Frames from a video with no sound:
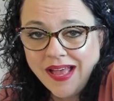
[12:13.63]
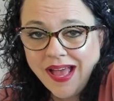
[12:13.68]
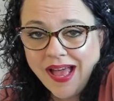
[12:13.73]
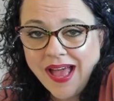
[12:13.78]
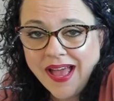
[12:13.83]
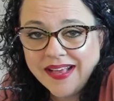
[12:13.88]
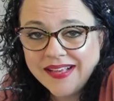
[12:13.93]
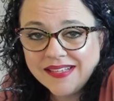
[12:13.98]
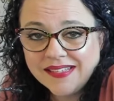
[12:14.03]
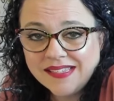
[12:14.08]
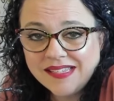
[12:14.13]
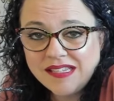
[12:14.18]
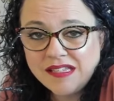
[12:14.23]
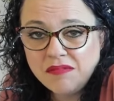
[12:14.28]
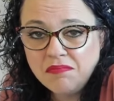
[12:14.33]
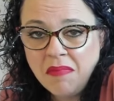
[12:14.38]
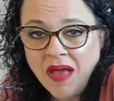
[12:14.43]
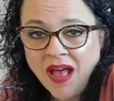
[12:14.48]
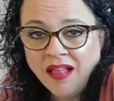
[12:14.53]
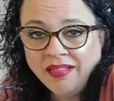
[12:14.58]
I can
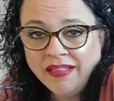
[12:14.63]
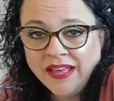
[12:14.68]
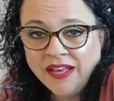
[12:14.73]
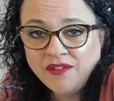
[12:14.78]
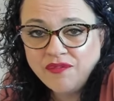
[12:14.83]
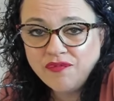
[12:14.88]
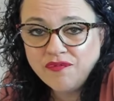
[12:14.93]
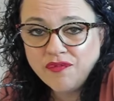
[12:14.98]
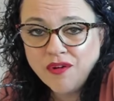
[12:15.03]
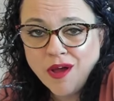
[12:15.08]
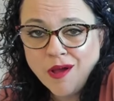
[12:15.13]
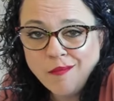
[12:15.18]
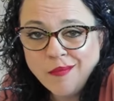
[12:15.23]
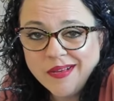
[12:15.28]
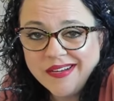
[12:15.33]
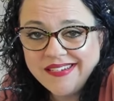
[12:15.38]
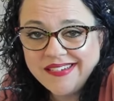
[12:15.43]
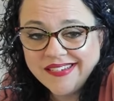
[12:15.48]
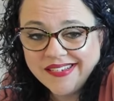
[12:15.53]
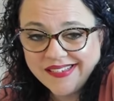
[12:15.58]
smell it from
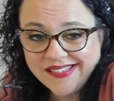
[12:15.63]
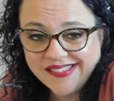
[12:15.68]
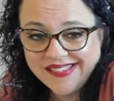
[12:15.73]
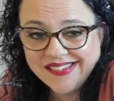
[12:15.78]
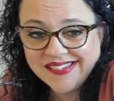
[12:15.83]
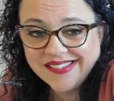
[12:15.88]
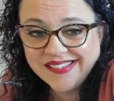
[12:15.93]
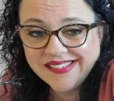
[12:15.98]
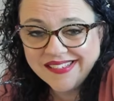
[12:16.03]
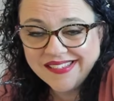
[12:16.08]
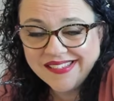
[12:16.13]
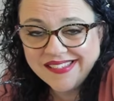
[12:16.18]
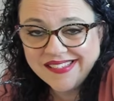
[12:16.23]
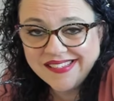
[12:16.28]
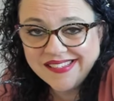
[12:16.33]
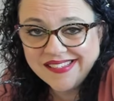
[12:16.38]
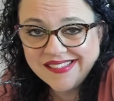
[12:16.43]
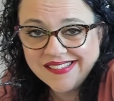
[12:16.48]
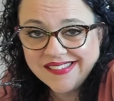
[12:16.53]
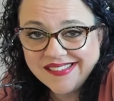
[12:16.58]
a
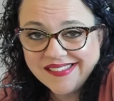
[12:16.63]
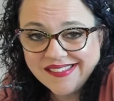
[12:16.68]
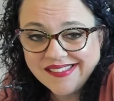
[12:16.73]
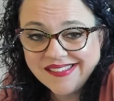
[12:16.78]
distance.